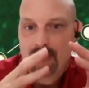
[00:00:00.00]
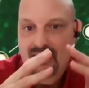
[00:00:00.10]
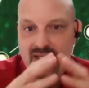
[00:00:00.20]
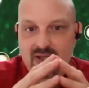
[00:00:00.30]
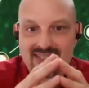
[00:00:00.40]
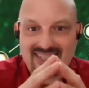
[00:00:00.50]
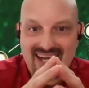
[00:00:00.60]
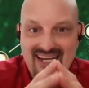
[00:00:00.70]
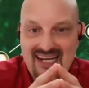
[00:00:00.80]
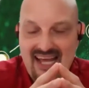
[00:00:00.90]
but you
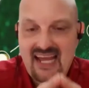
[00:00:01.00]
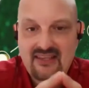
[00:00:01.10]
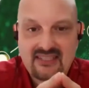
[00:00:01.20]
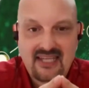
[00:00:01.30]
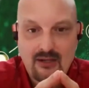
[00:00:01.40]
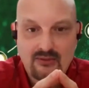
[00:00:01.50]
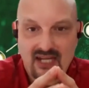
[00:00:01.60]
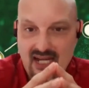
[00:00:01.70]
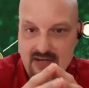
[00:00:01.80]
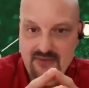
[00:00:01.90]
decided, hey, this sounds
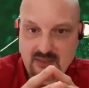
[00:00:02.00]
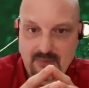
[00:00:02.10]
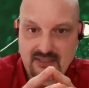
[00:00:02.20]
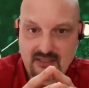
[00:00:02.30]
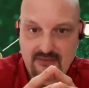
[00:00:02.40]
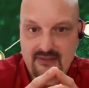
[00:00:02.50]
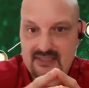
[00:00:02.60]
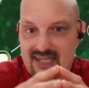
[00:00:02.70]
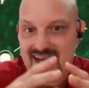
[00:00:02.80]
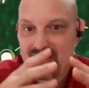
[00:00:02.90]
kind of expensive.
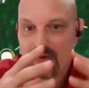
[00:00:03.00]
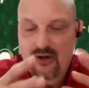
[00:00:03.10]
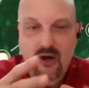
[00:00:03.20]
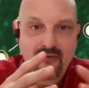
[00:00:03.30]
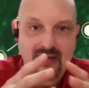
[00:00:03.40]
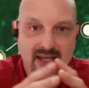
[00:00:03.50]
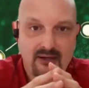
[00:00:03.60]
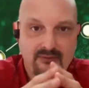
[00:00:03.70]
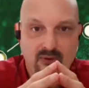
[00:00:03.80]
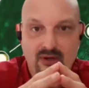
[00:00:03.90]
I don't know if I
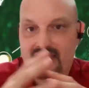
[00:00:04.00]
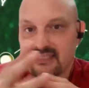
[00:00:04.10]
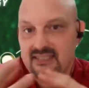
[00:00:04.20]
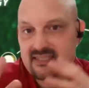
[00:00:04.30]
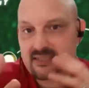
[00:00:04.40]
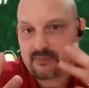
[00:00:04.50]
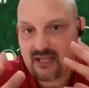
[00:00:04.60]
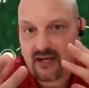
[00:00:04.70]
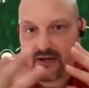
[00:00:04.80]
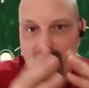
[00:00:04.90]
can afford this. It seems
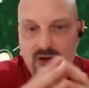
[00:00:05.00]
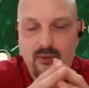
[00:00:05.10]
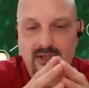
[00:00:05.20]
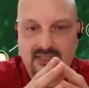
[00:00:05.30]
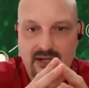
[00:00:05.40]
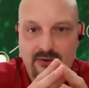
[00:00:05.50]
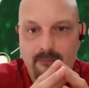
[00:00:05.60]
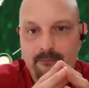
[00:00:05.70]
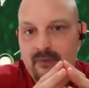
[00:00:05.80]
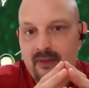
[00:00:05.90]
kind of new, etc.
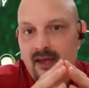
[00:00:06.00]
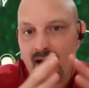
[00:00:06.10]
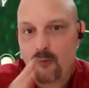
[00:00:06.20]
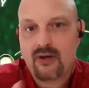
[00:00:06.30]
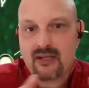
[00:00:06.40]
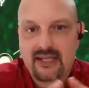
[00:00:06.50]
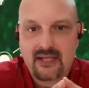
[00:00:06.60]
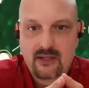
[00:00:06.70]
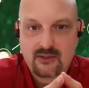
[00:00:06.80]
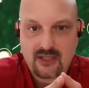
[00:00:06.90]
I want to let
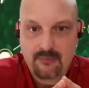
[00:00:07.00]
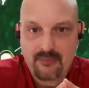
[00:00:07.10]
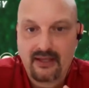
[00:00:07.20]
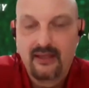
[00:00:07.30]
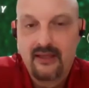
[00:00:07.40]
you know something.